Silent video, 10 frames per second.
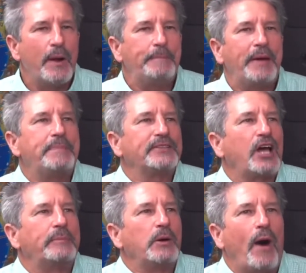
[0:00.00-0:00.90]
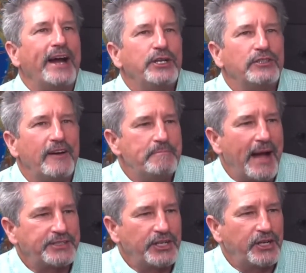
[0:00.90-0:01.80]
when people tell me, why do you love
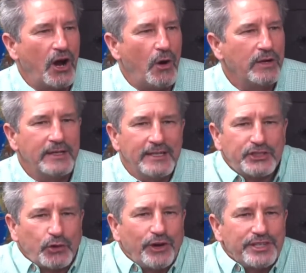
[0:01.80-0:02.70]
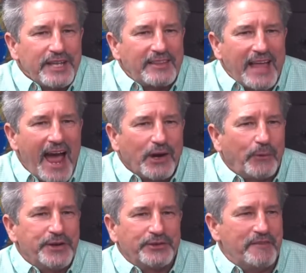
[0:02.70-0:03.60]
Mexico? Stories like that are
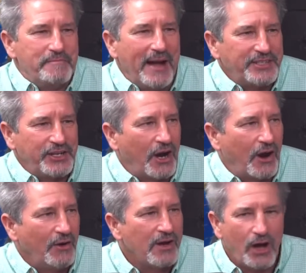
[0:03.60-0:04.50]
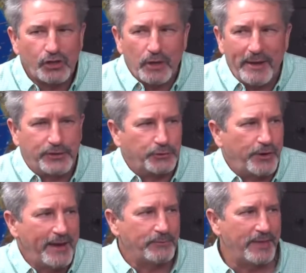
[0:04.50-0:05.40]
why you love Mexico. I'll go to my grave